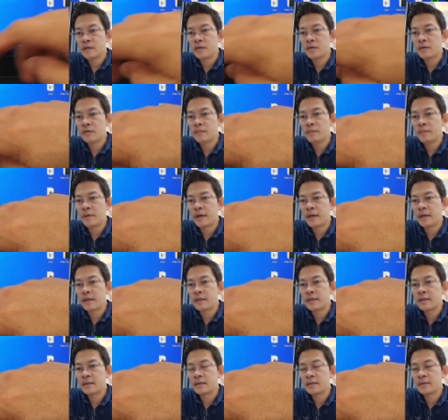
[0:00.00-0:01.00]
go back
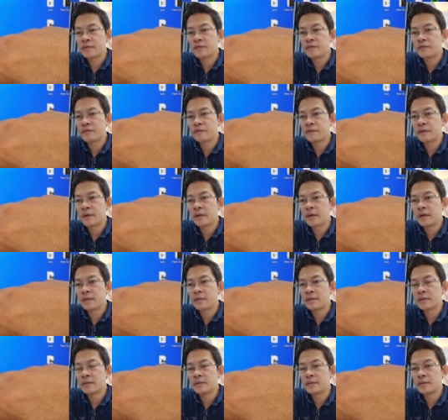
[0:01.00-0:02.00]
to
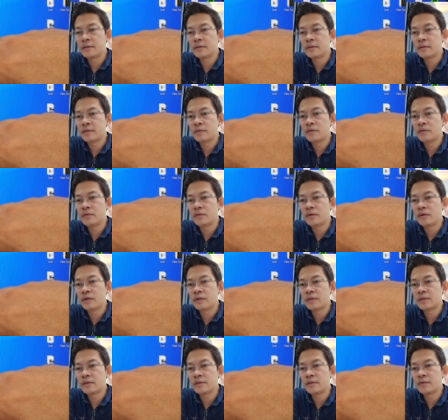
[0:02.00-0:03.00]
find
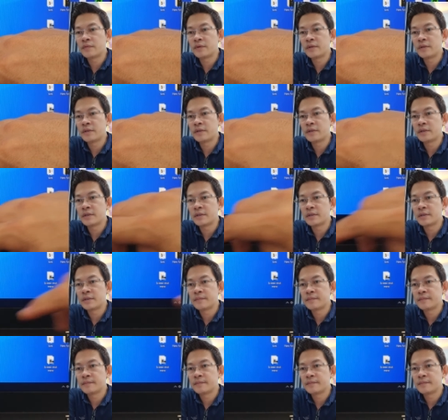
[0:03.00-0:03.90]
Google services